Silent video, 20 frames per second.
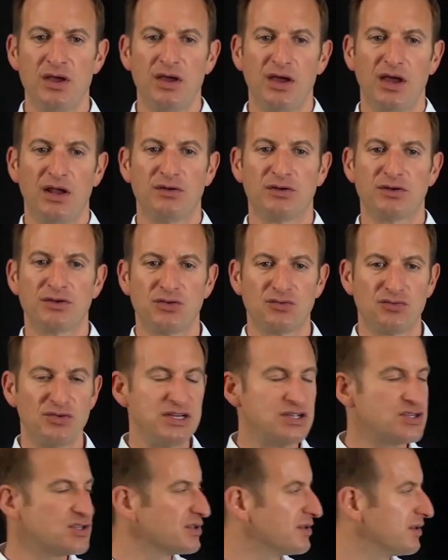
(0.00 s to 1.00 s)
in order to
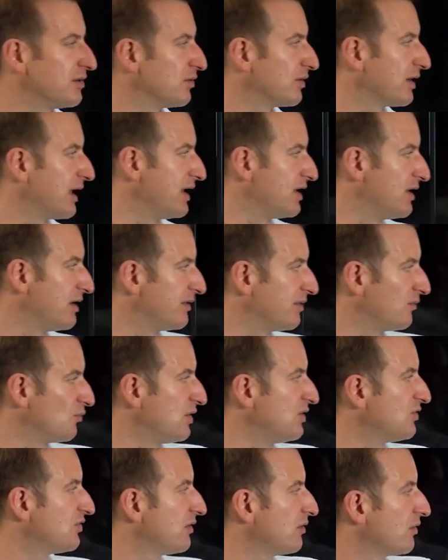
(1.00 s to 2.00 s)
reach the
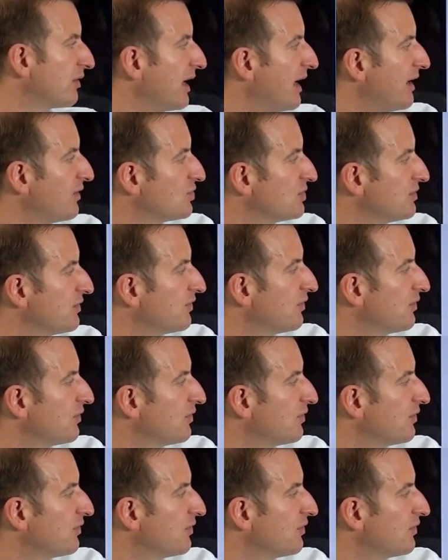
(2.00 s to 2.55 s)
location.